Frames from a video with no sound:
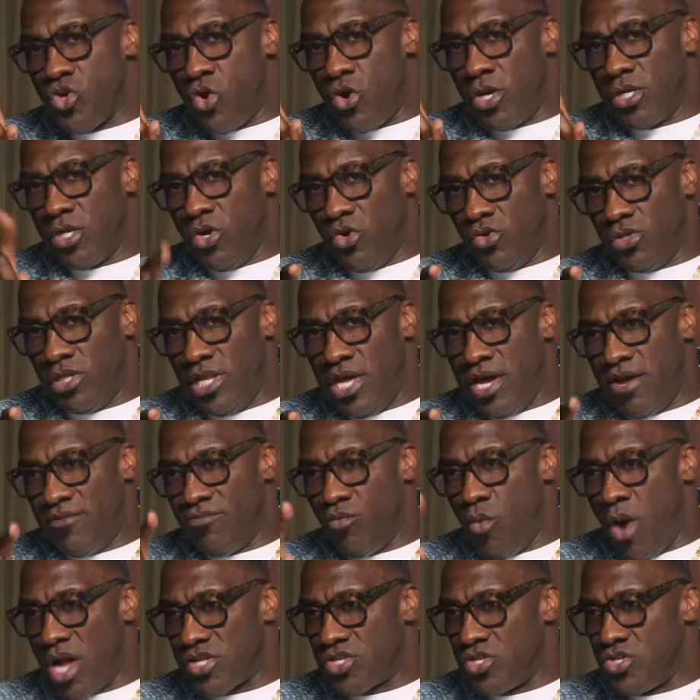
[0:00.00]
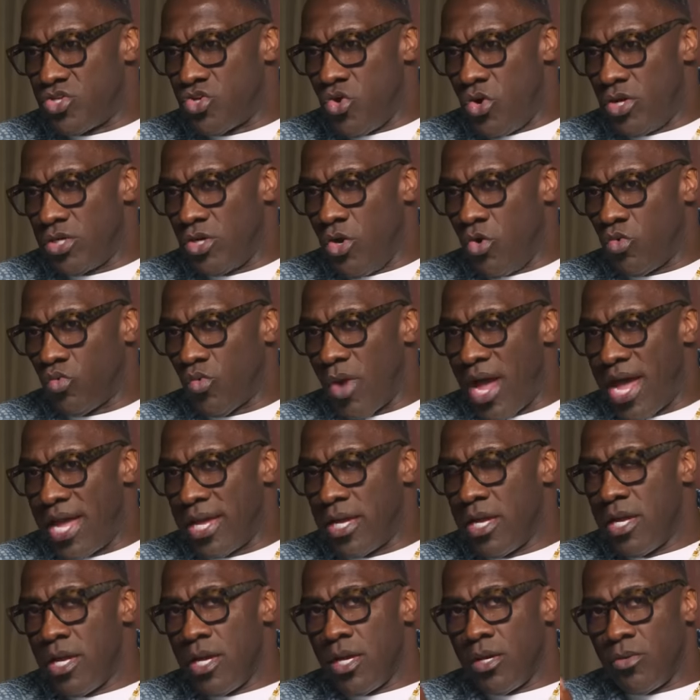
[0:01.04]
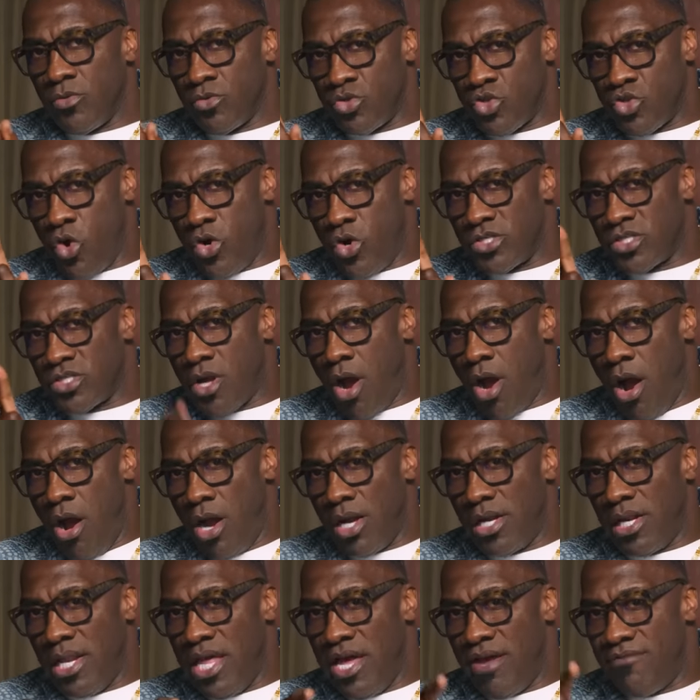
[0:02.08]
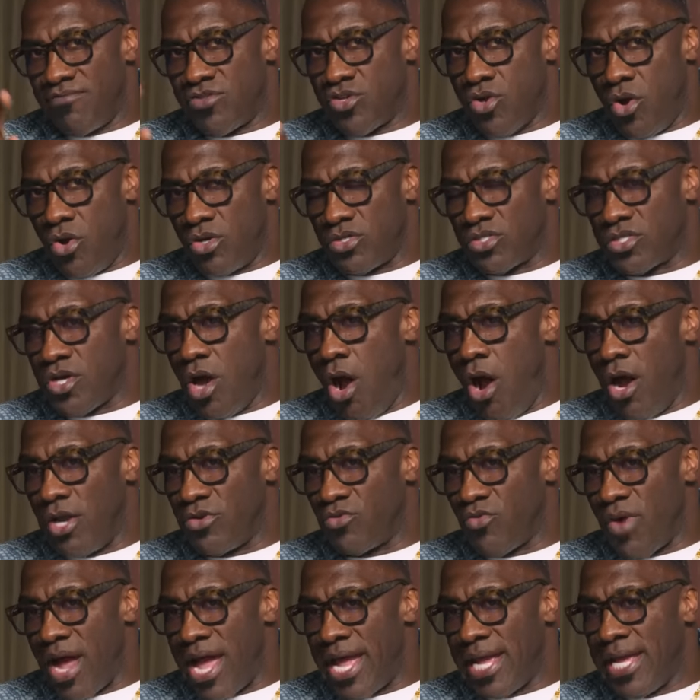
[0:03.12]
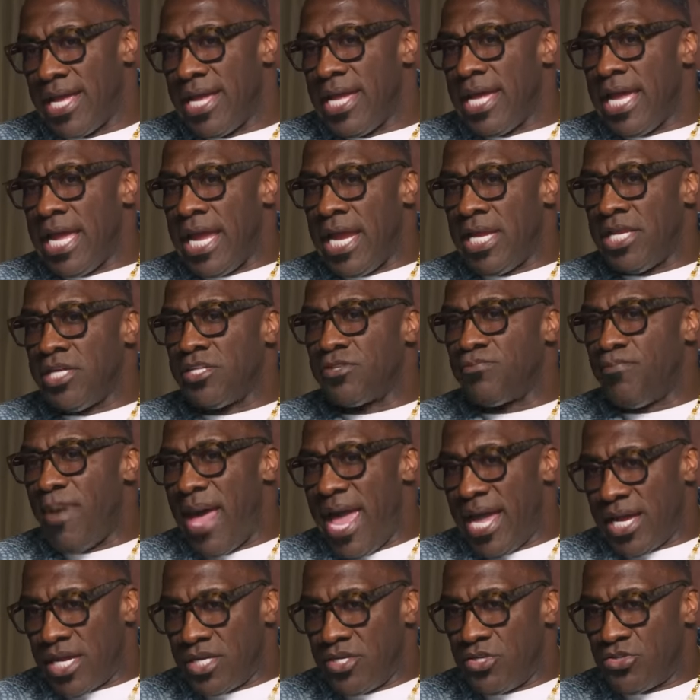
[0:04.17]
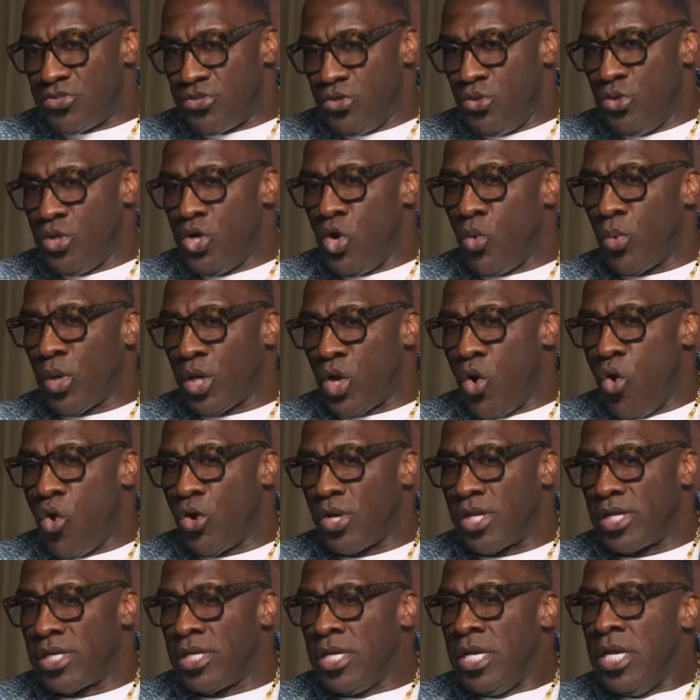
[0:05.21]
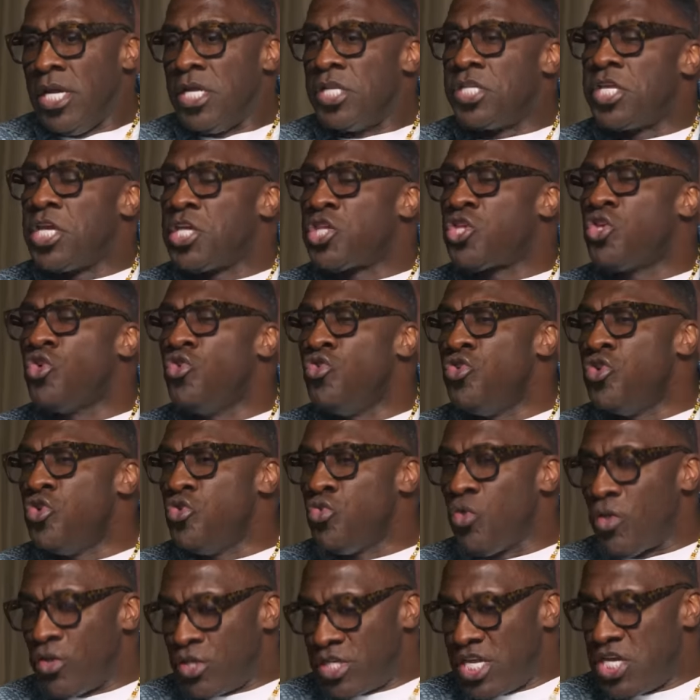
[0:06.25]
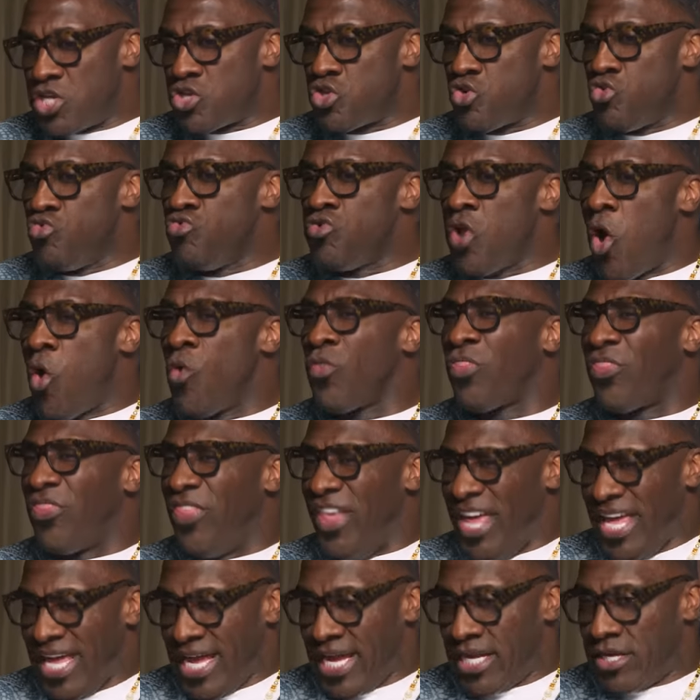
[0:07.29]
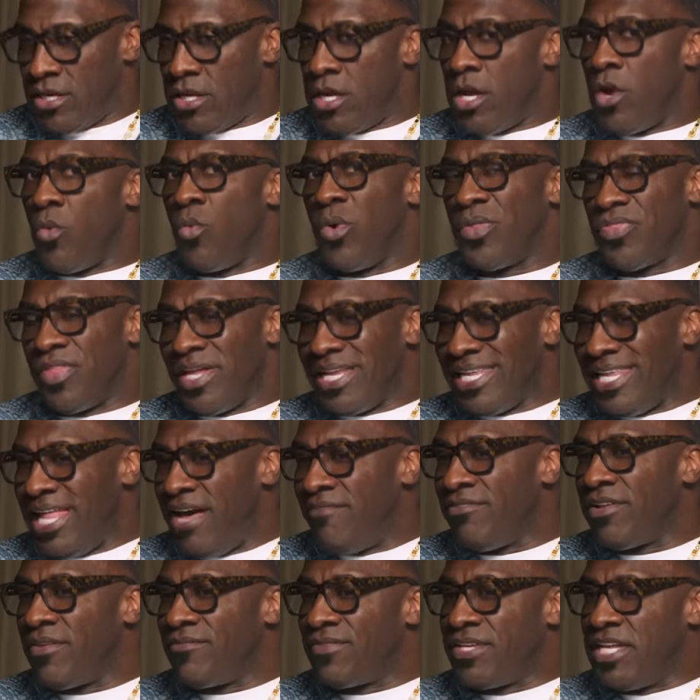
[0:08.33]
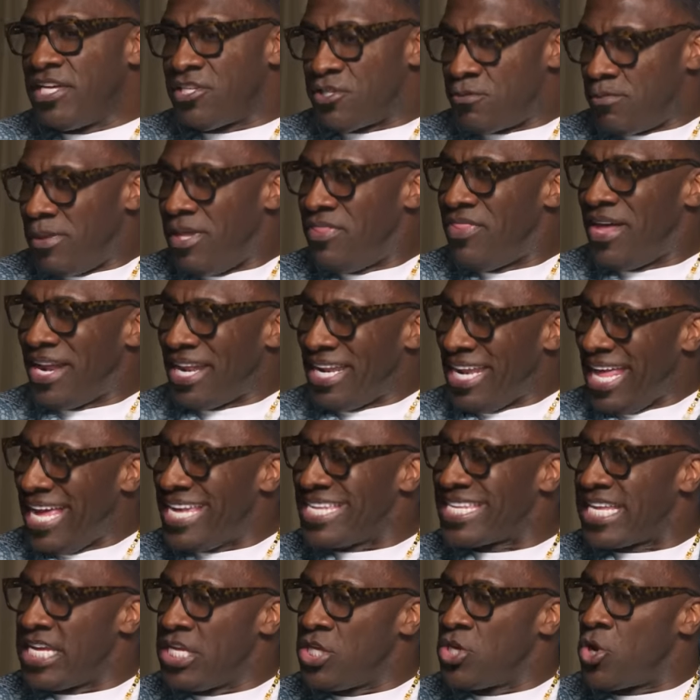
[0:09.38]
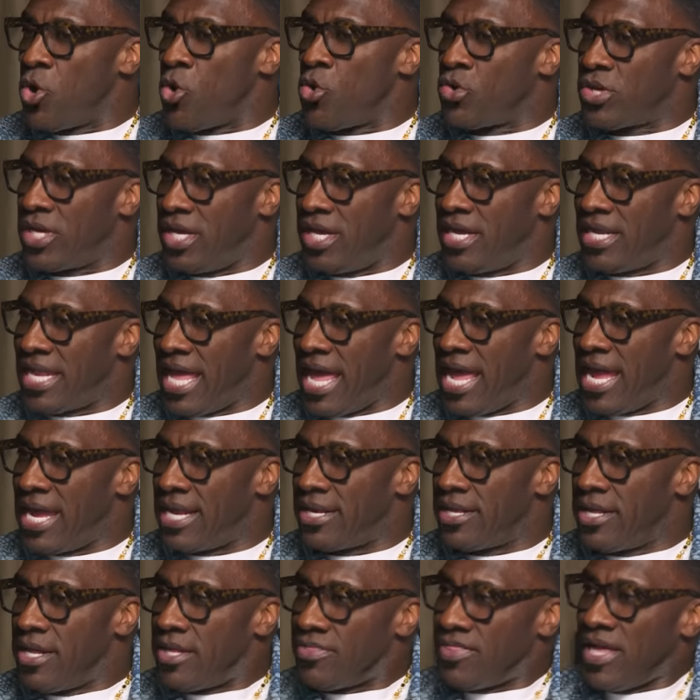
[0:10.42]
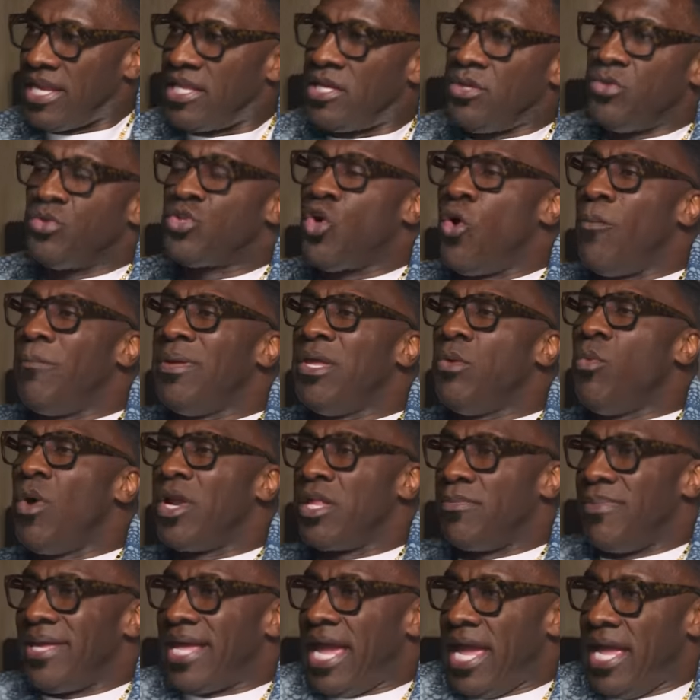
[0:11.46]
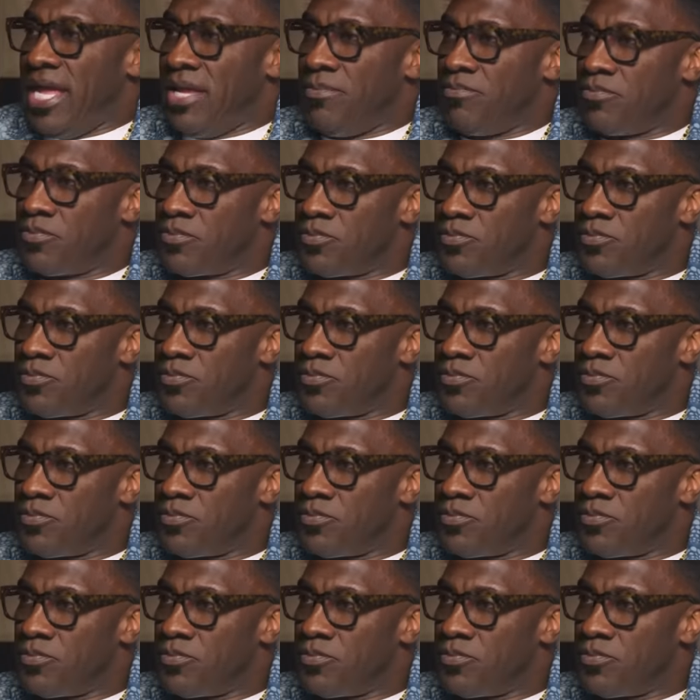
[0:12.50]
Jordan go left, watching Jordan go right. Jordan's garden left, Jordan's garden right. Mm-hmm. And he's back in the studio recording. Did you knew, did you know then with the level of discipline that an 18 year old kid had that he was going to be what he became?